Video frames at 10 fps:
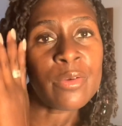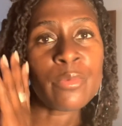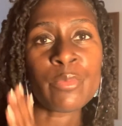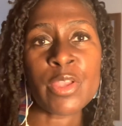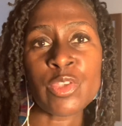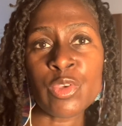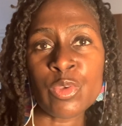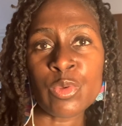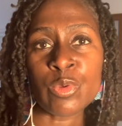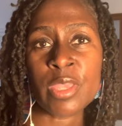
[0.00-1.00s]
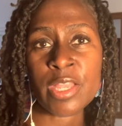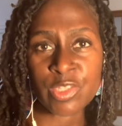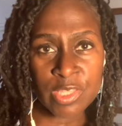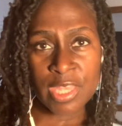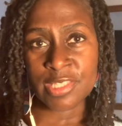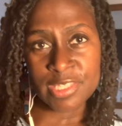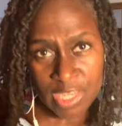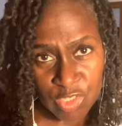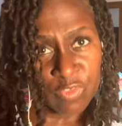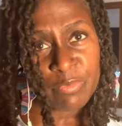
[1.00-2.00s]
when you get to that
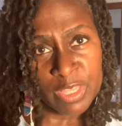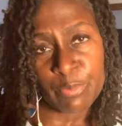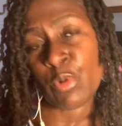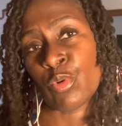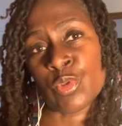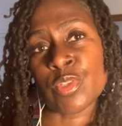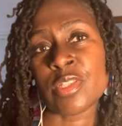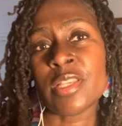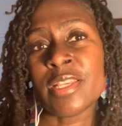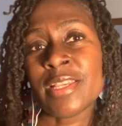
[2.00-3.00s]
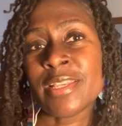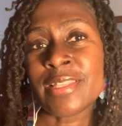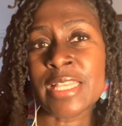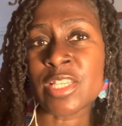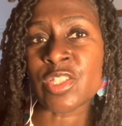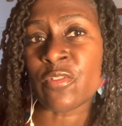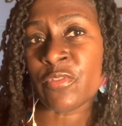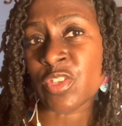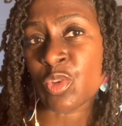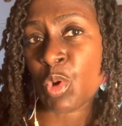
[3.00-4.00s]
stage of menopause, then it's something
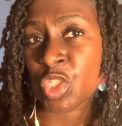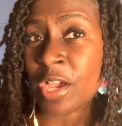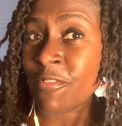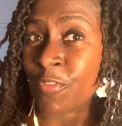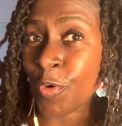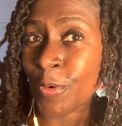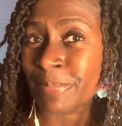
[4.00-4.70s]
to watch out for.